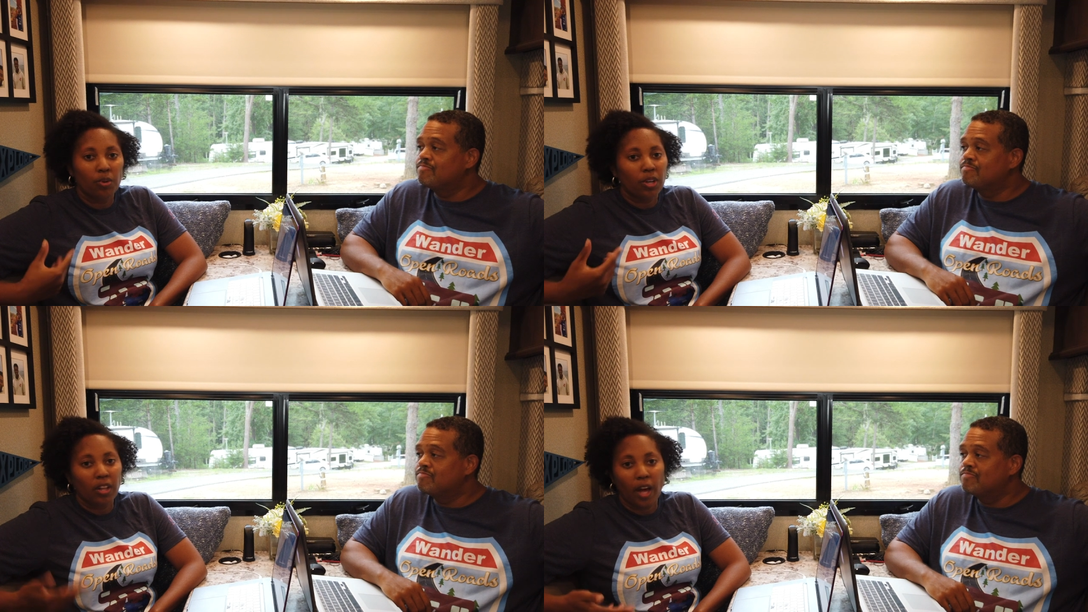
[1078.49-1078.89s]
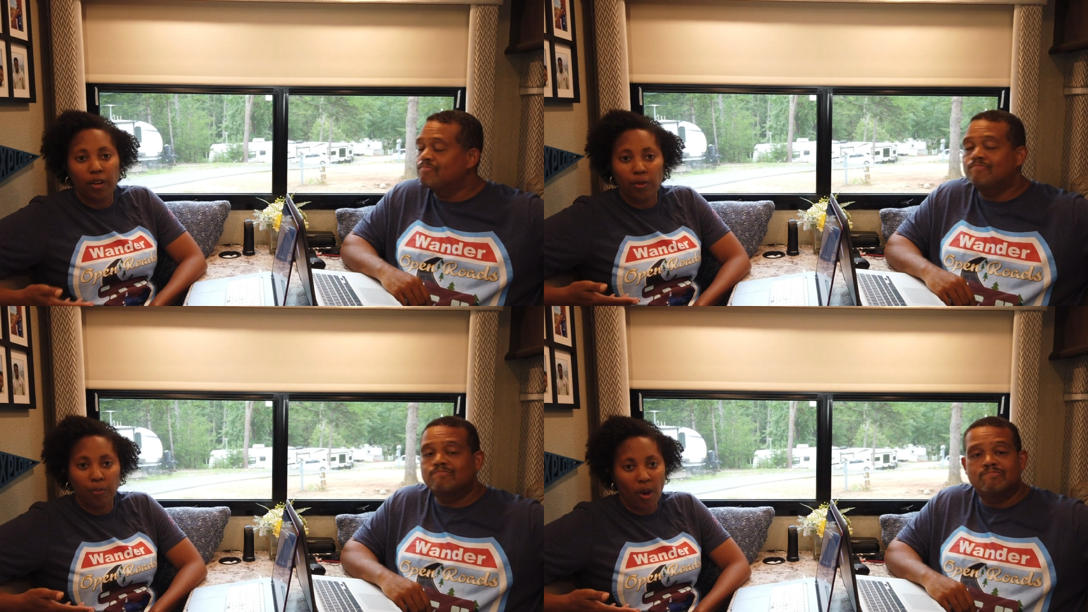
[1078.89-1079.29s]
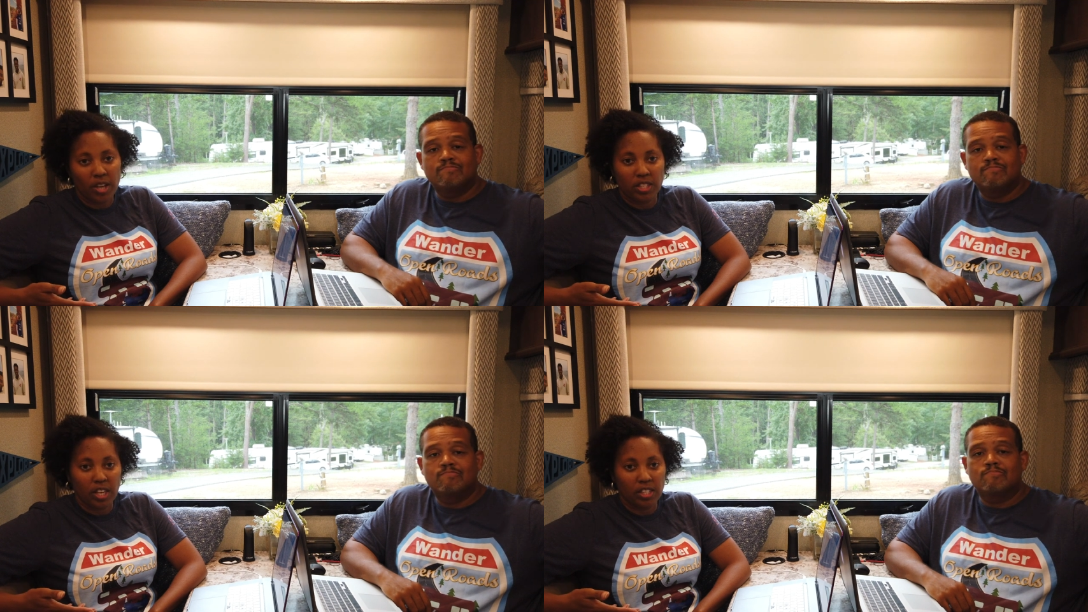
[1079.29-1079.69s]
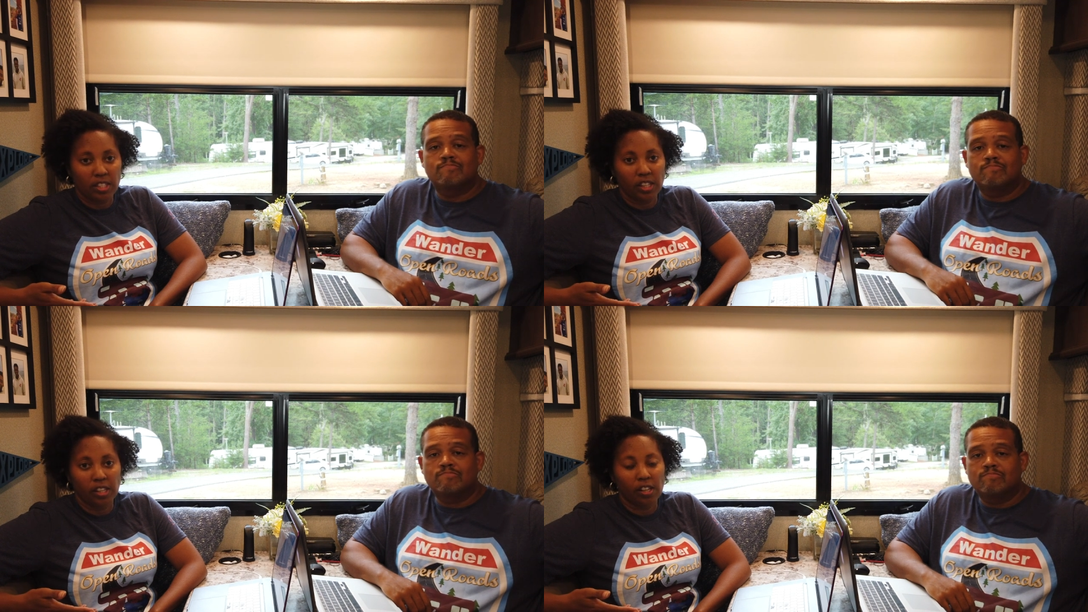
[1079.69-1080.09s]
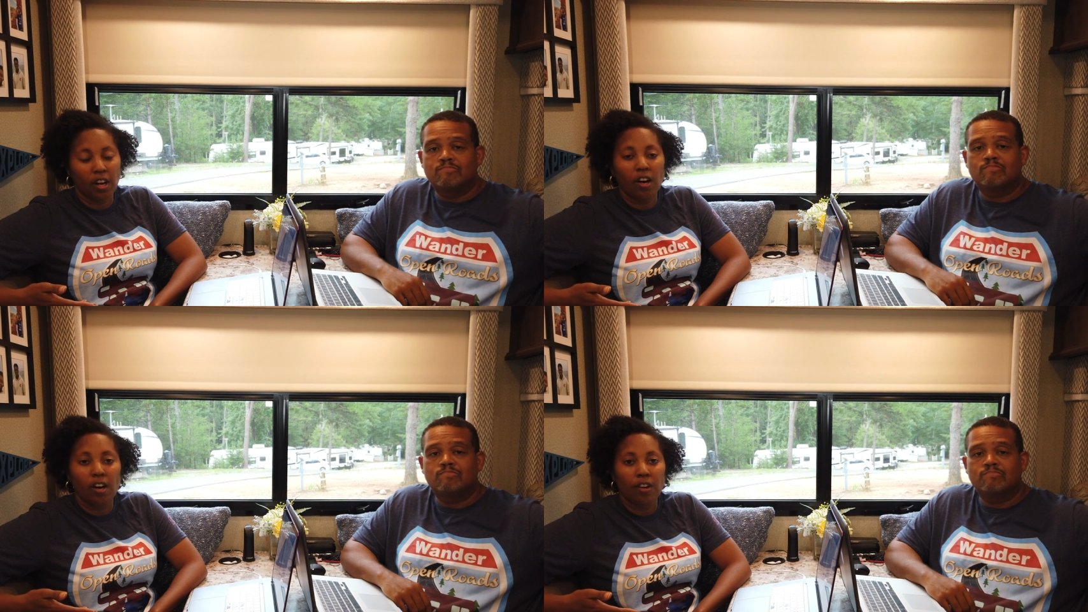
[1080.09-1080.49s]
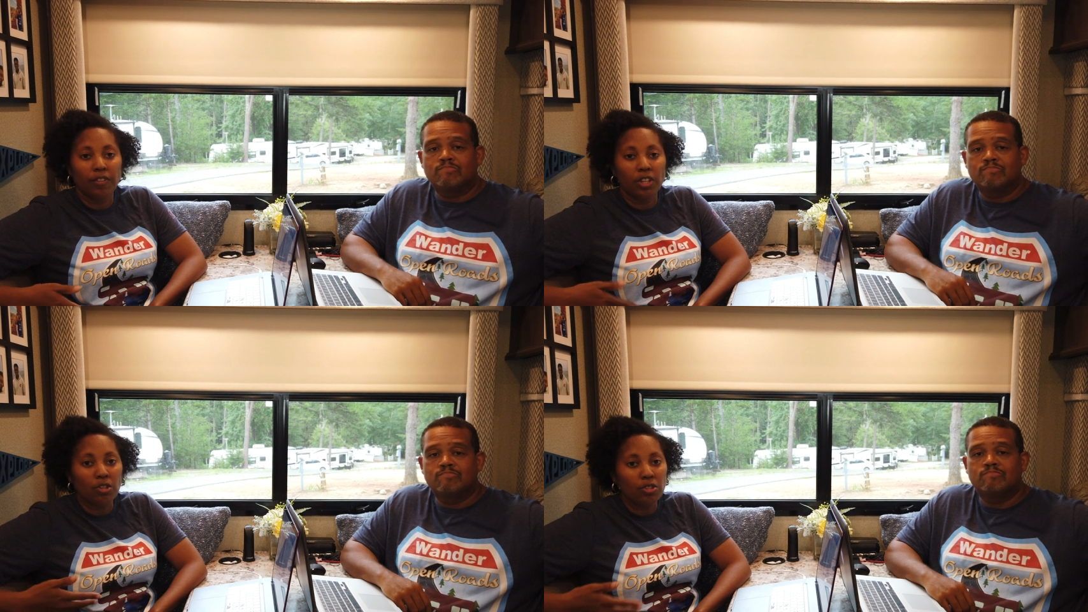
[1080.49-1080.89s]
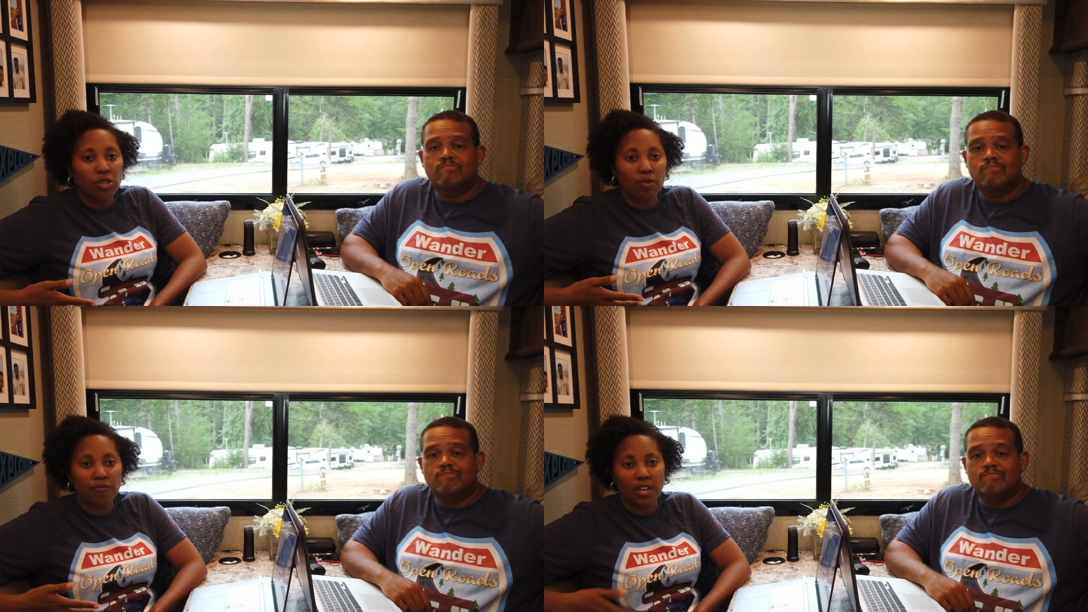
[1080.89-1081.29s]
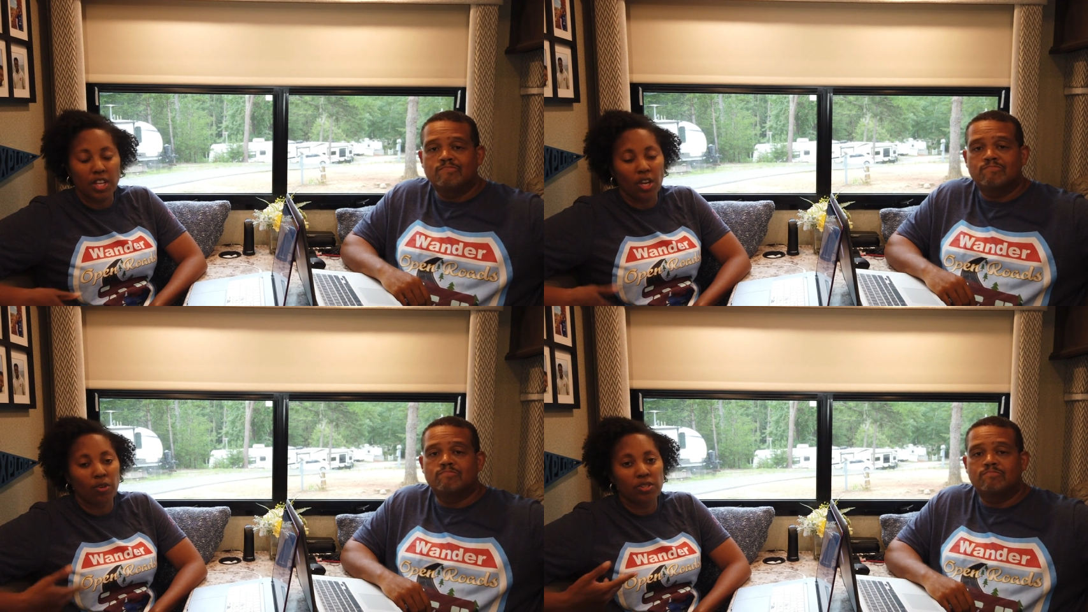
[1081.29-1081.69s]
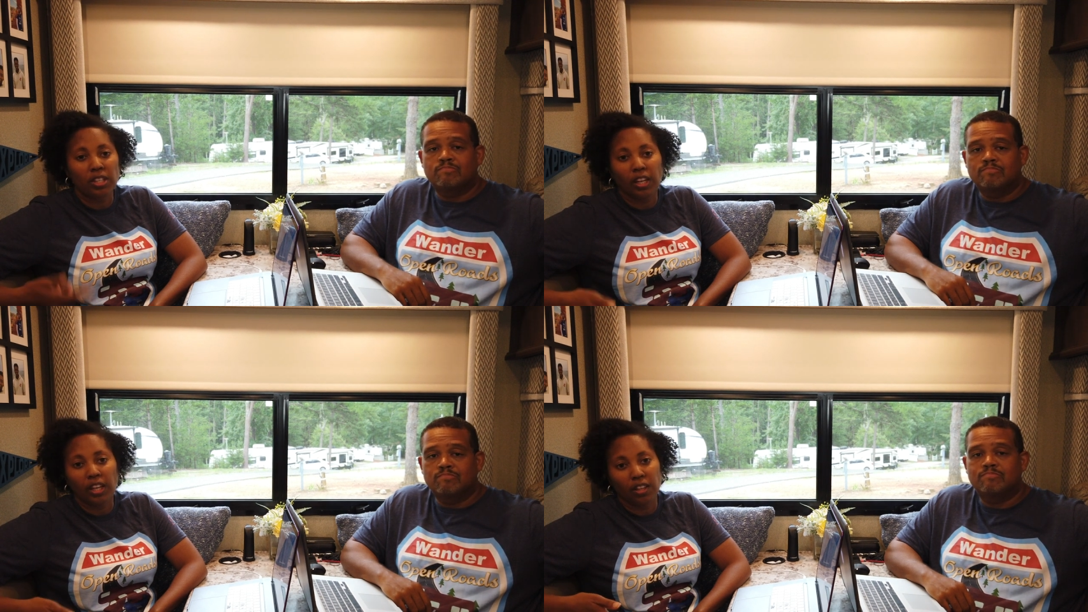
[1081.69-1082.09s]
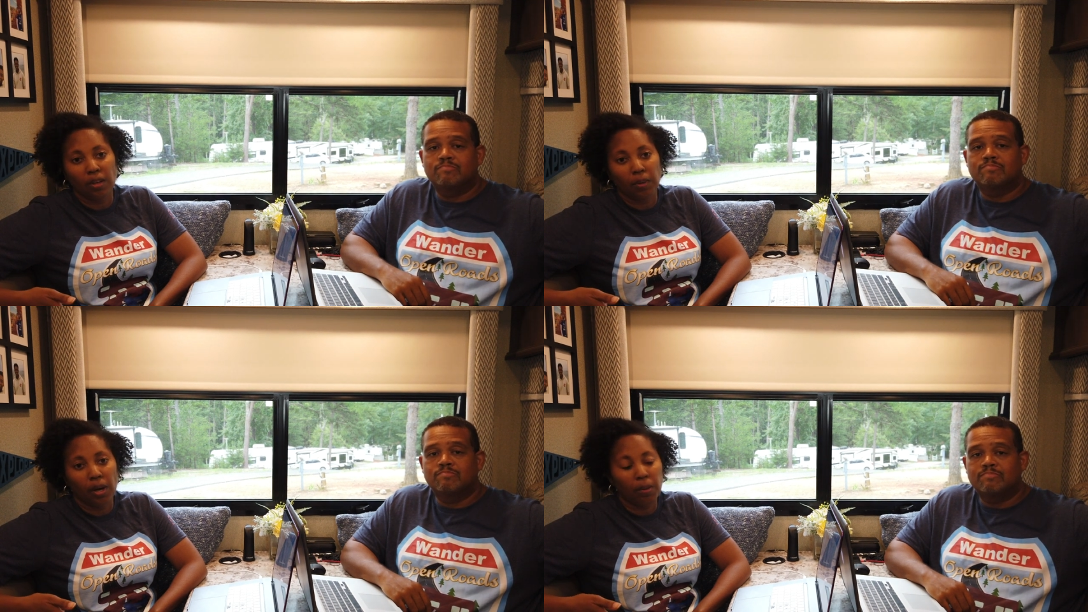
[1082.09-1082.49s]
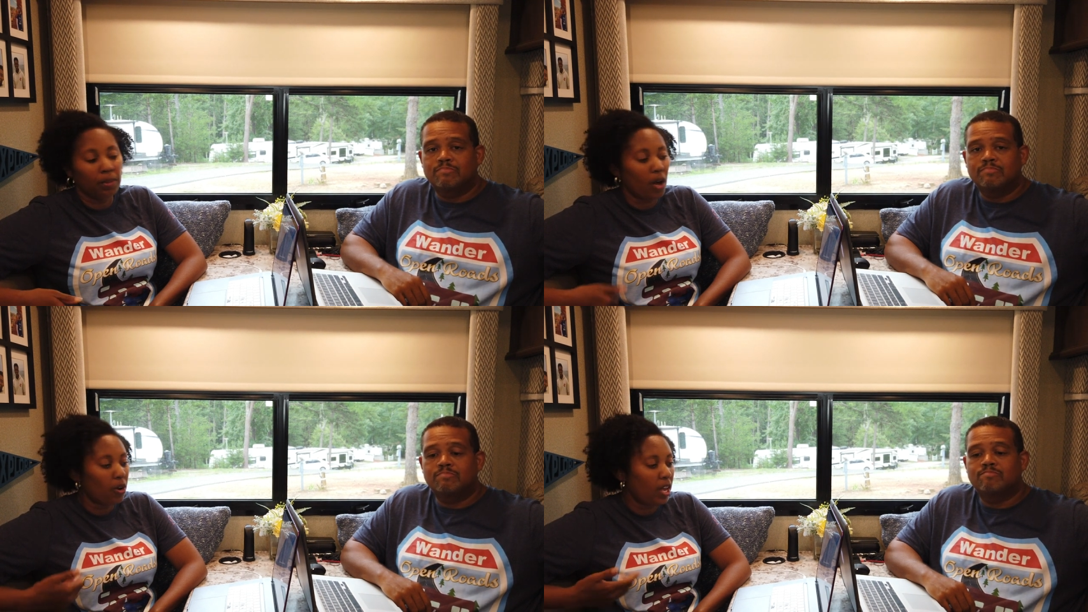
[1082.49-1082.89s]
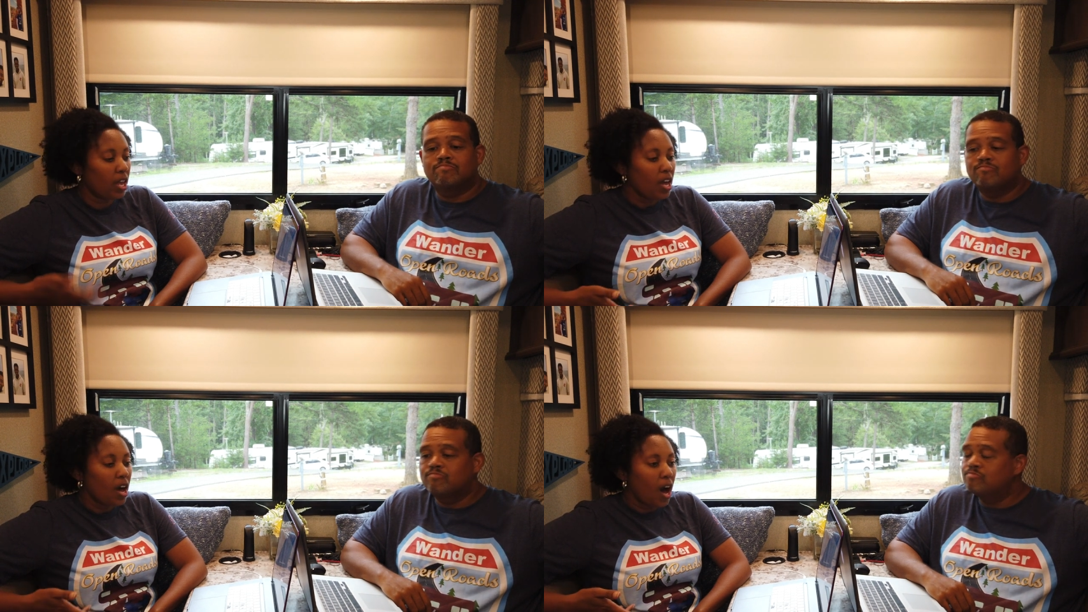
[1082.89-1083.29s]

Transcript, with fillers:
Speaker 1: doing a lot of the processing of the YouTube videos and getting them uploaded.